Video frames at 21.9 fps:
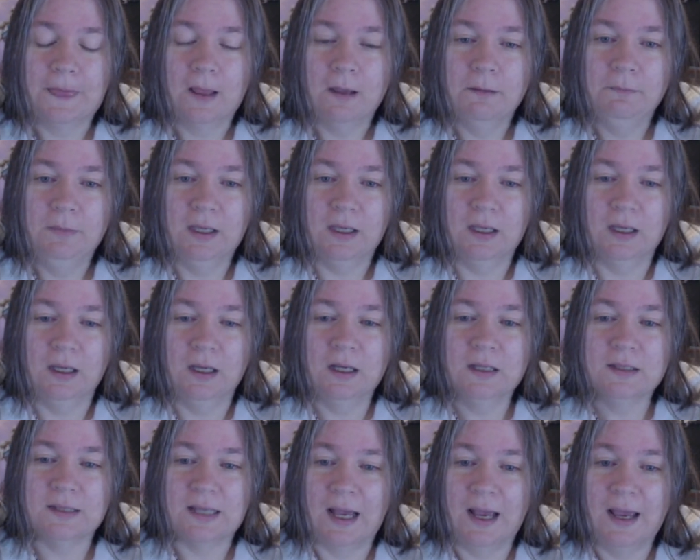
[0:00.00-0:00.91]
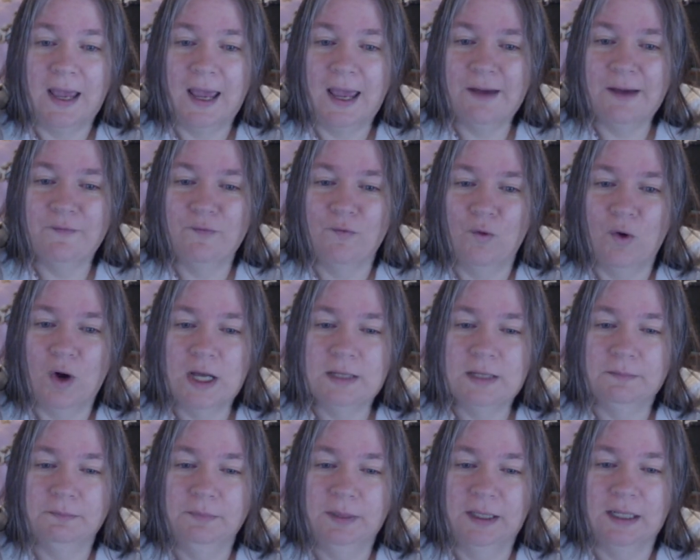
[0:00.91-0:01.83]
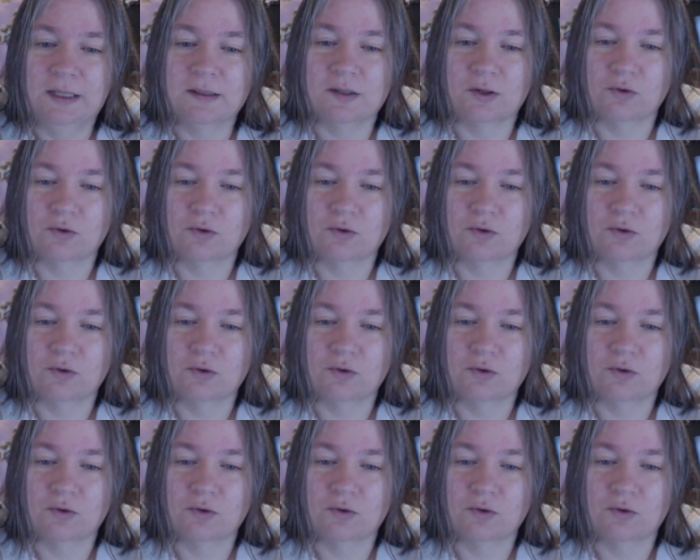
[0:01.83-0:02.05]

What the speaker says: Because I have one, but